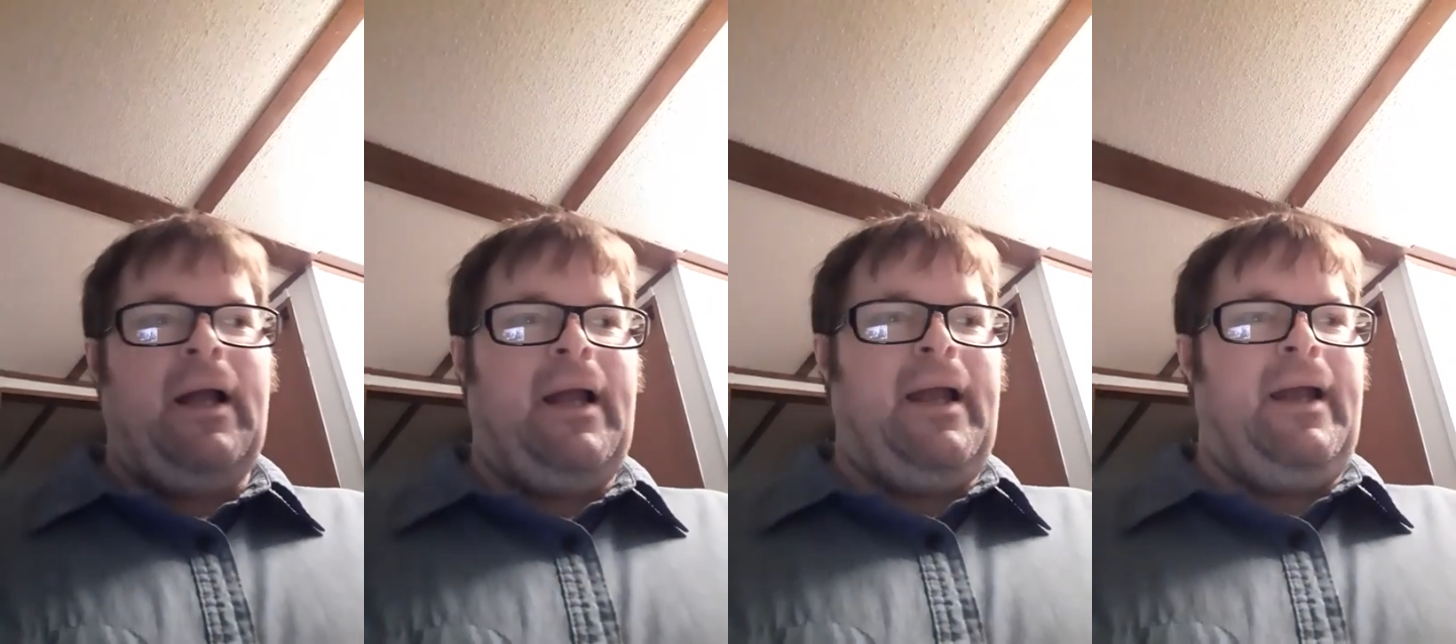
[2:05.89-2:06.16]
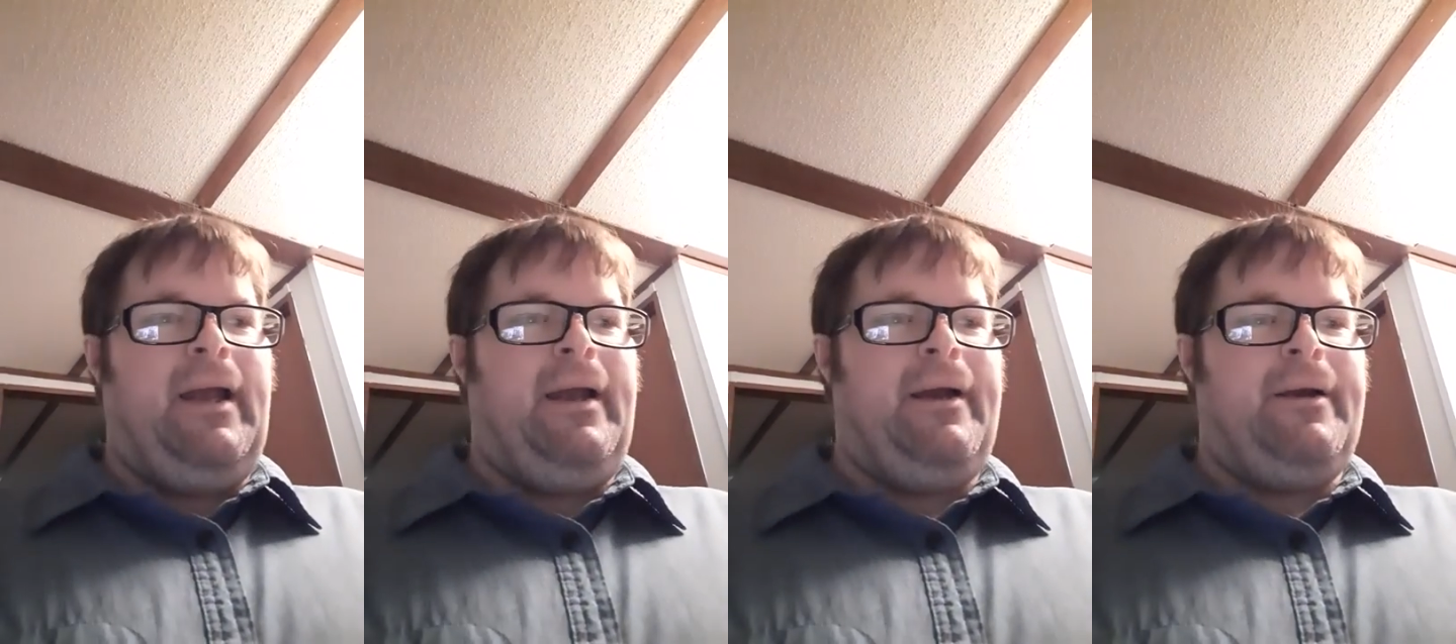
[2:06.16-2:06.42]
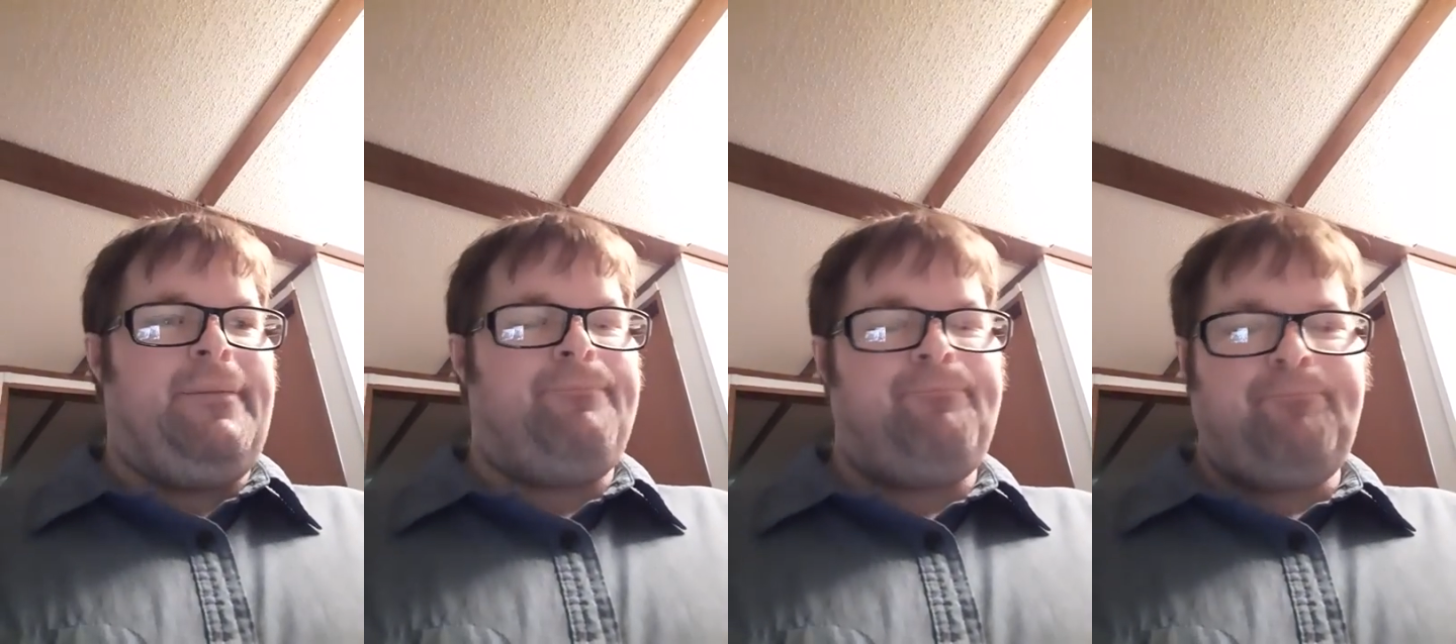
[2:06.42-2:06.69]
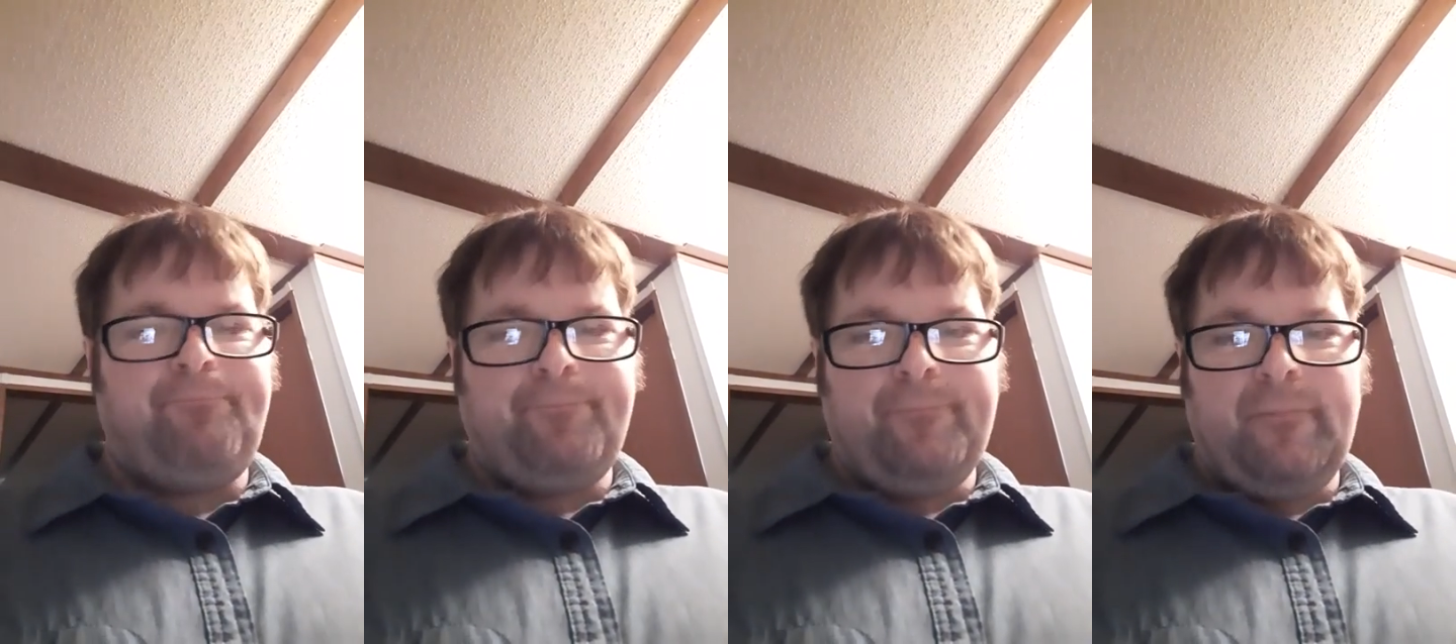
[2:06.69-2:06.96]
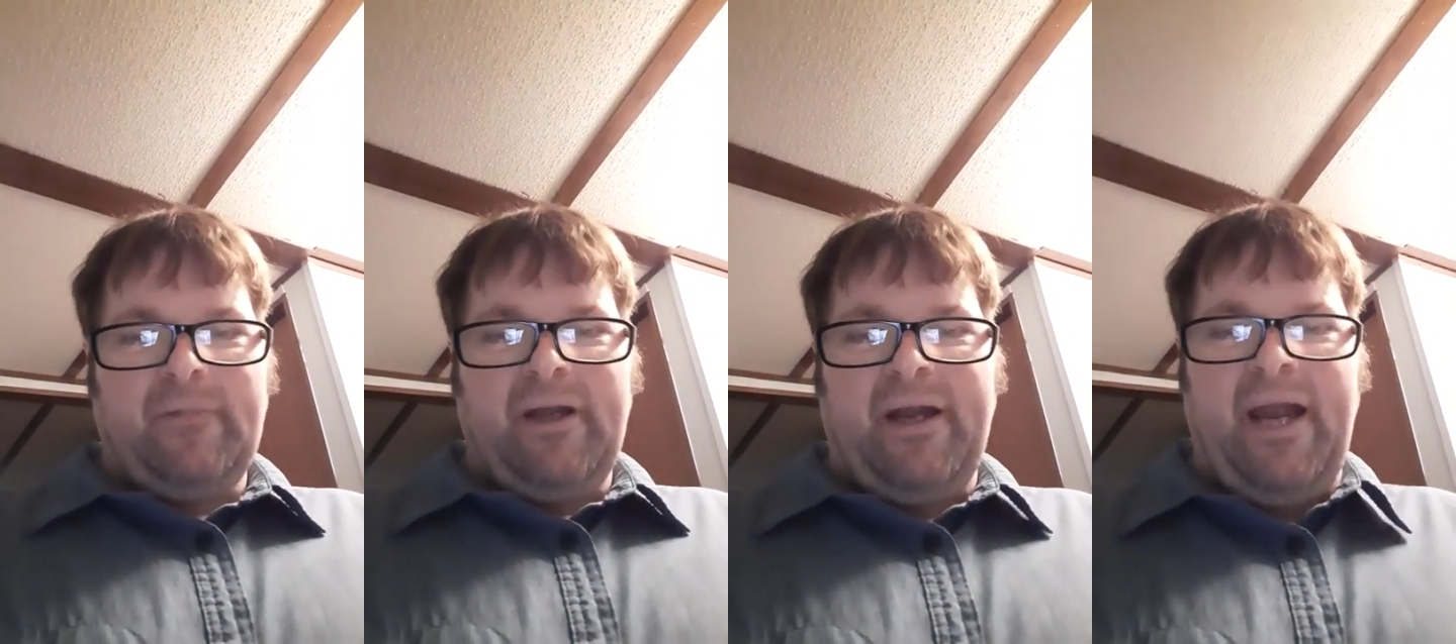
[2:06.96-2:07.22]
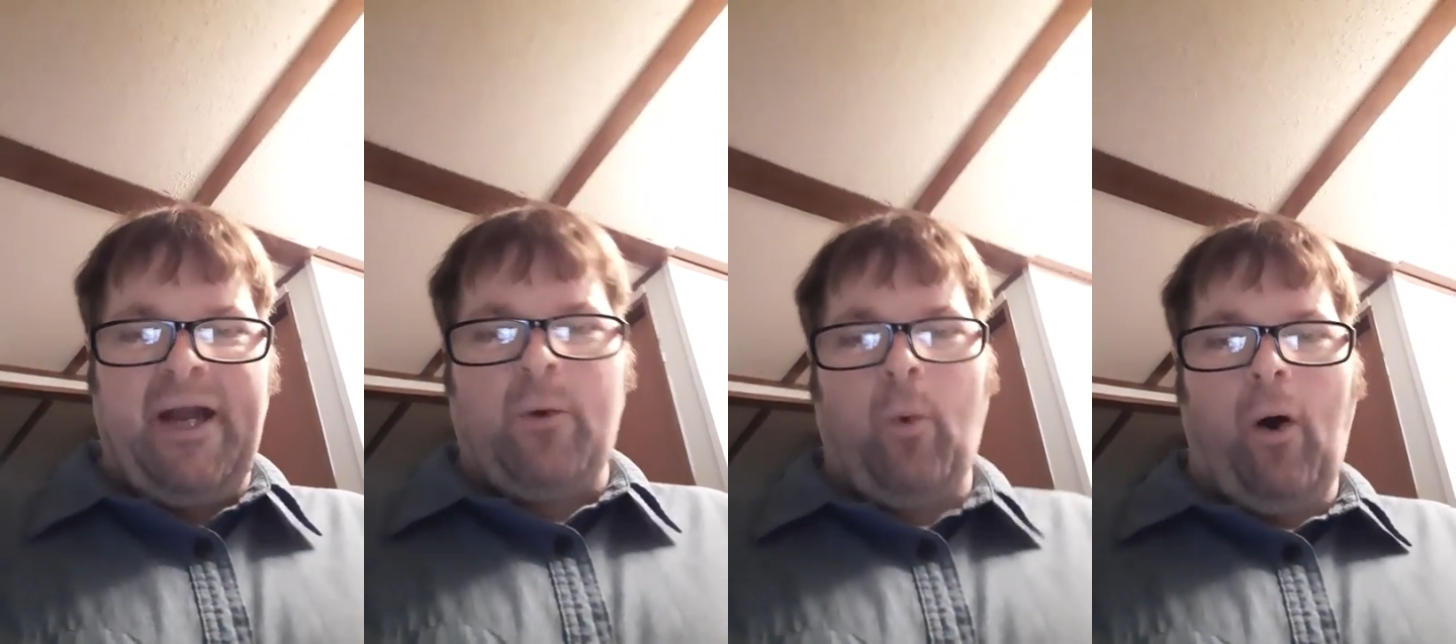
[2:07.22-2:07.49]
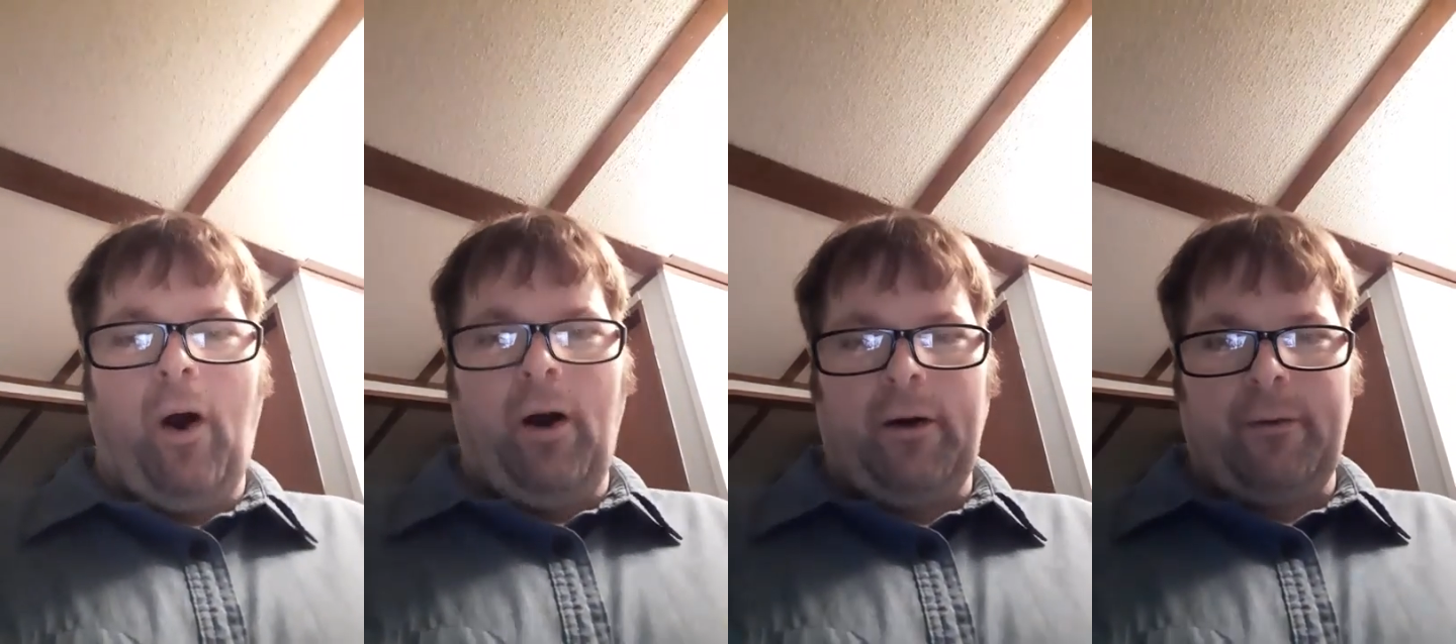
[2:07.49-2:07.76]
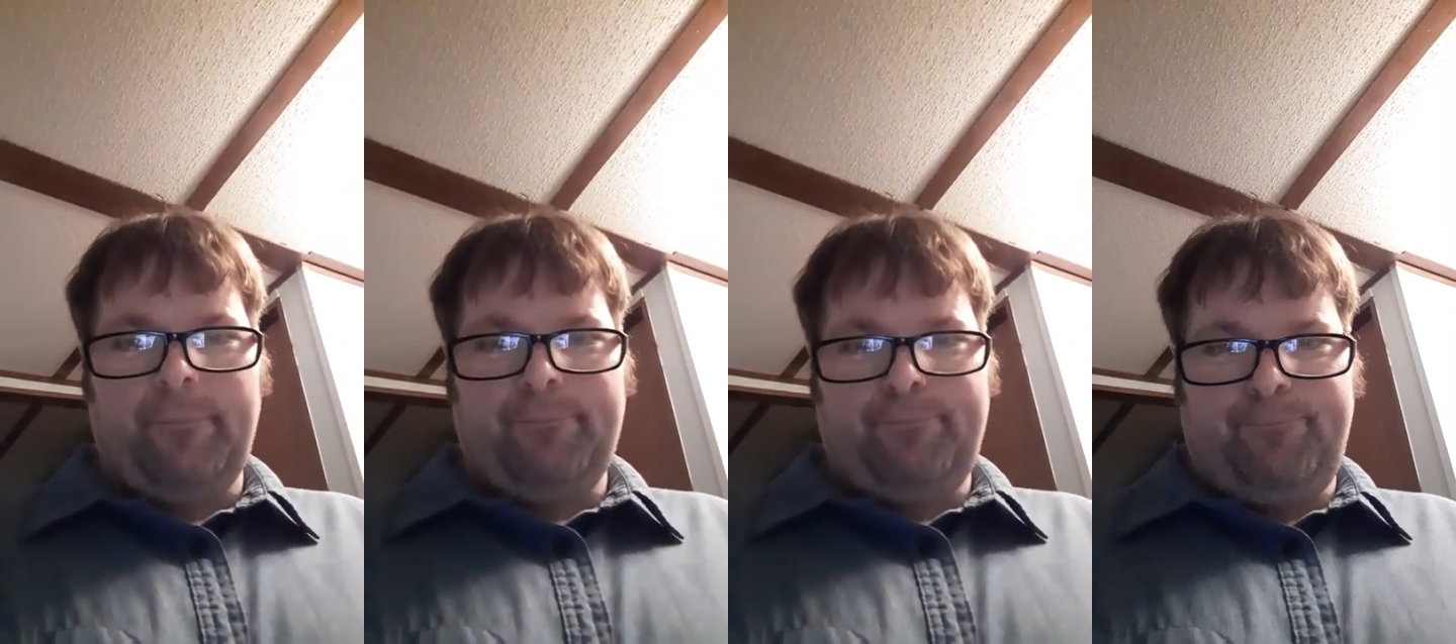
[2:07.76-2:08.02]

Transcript: and Cakewalk.